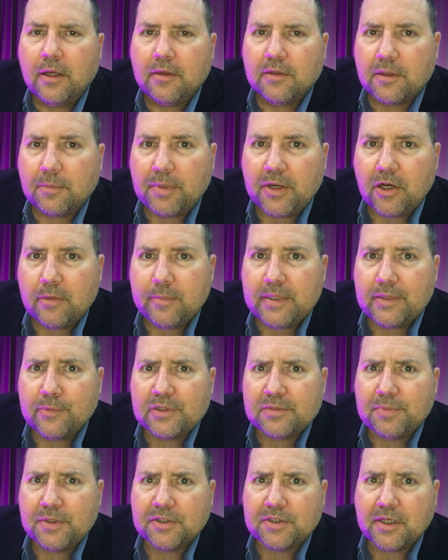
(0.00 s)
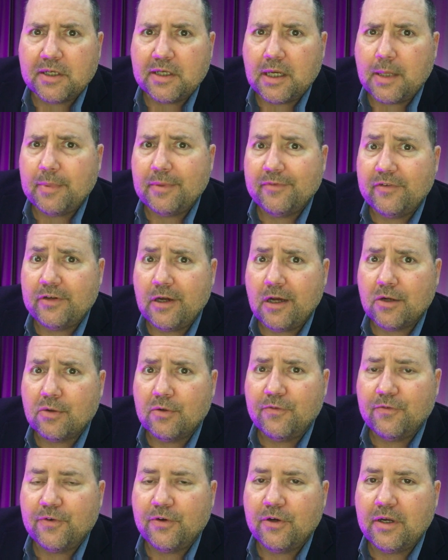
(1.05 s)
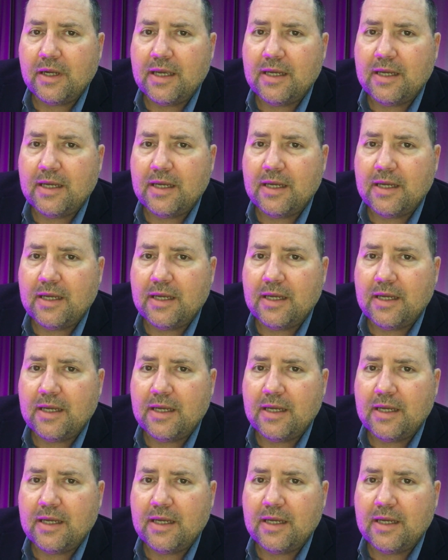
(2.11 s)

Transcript: the pyramid was built on top of an aquifer,